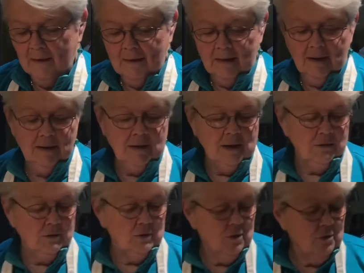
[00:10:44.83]
And there you
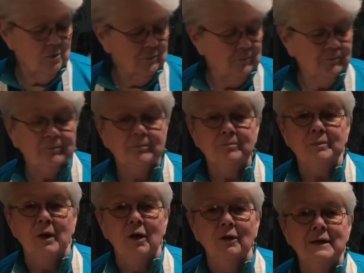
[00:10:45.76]
go,
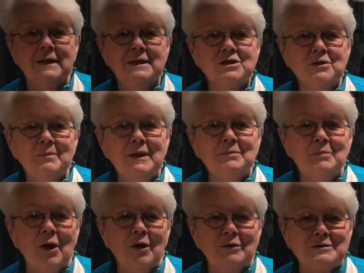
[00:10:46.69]
Polynesian
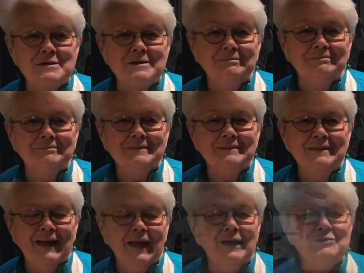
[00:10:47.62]
meatballs.
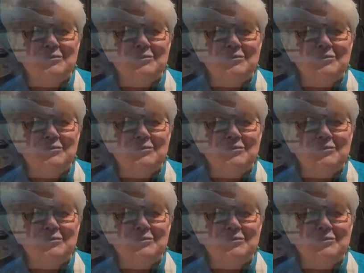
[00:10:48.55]
Enjoy.